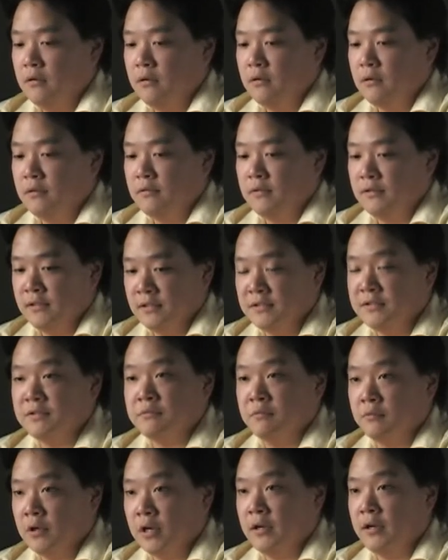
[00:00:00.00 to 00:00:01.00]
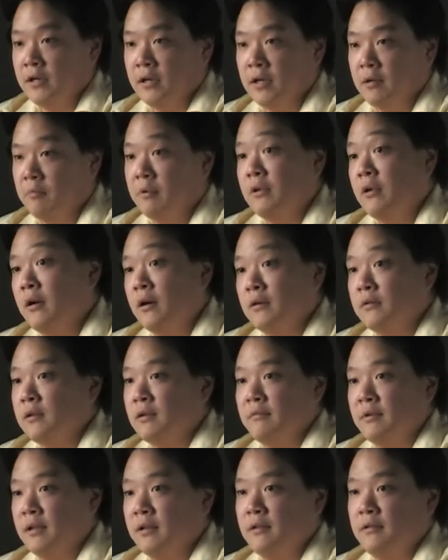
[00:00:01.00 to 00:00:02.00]
uh, that this is where I, I belonged.
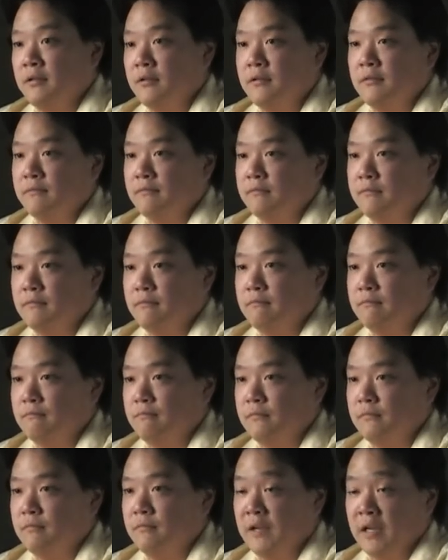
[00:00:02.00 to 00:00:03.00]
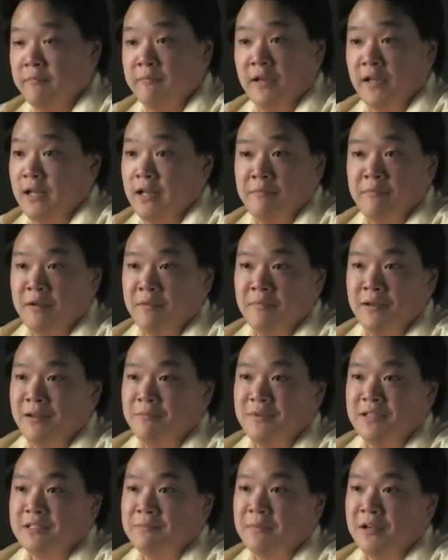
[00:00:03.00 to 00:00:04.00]
I mean, it, it, made me happy and
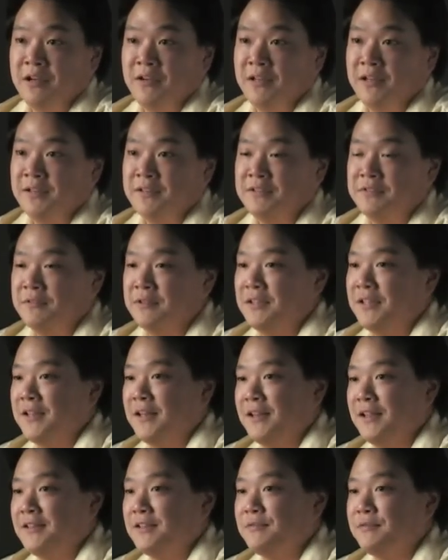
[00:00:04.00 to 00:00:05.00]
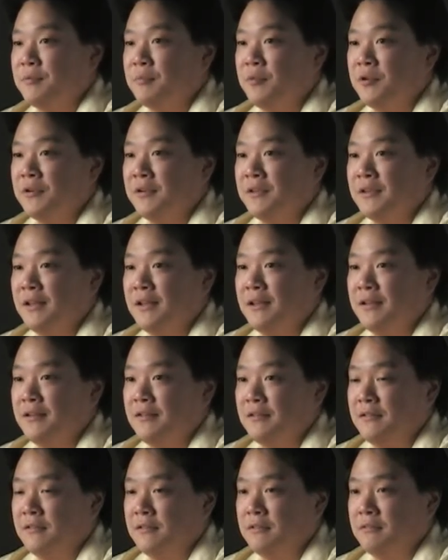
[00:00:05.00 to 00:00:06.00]
made me smile. I guess you really can't ask for more than that
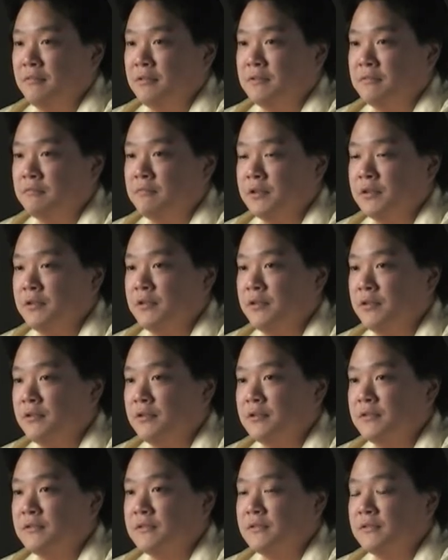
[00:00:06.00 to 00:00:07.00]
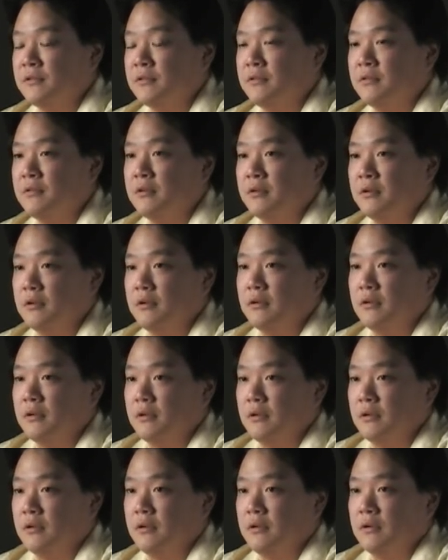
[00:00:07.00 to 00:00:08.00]
uh, with what you're doing. So,
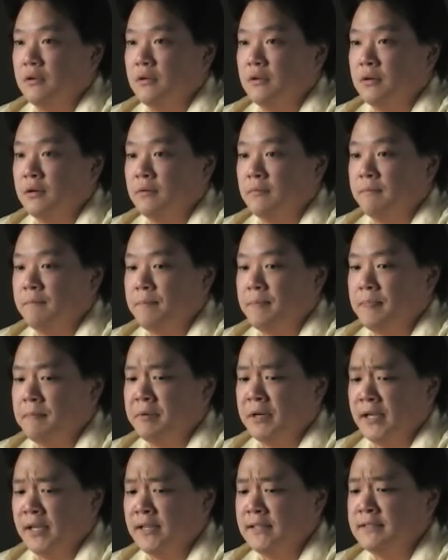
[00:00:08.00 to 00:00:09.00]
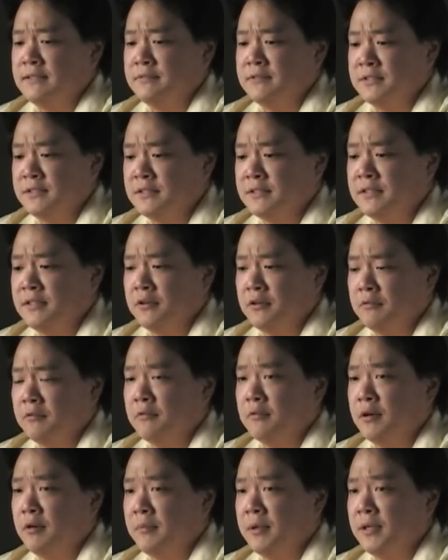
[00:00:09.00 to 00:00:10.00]
um, but I guess it was just the
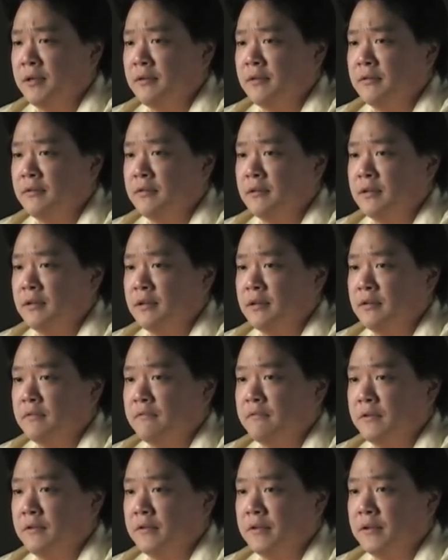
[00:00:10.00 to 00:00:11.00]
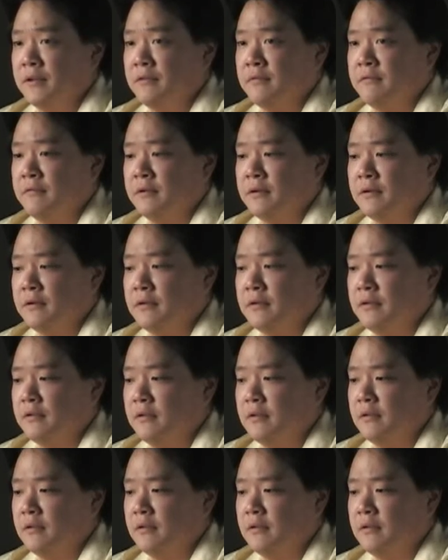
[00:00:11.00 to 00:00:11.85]
overwhelming uh, feeling of uh,